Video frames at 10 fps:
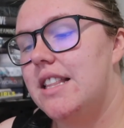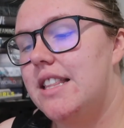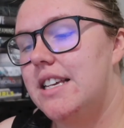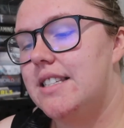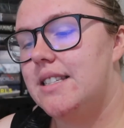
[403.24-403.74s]

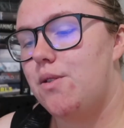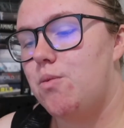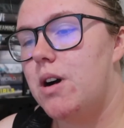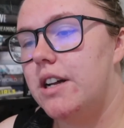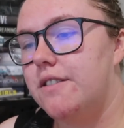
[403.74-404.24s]
This
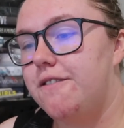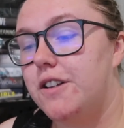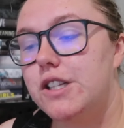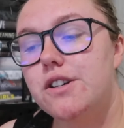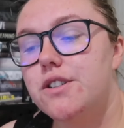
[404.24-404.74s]
one
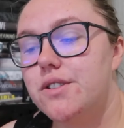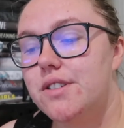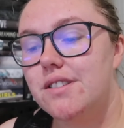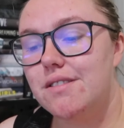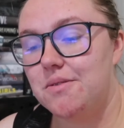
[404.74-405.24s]

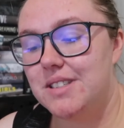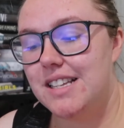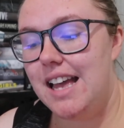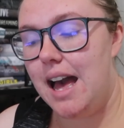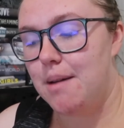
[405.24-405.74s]
follows
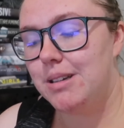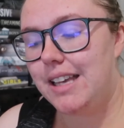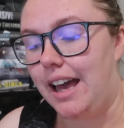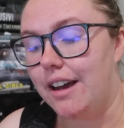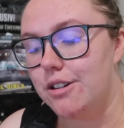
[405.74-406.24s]
obviously
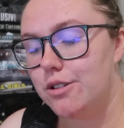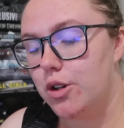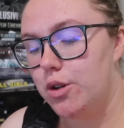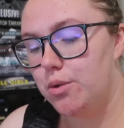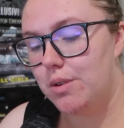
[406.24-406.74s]
Abigail,
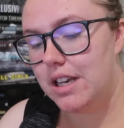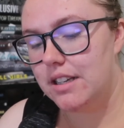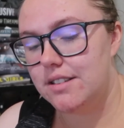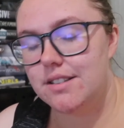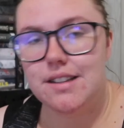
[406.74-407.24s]
who
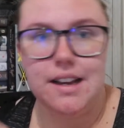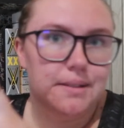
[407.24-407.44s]
is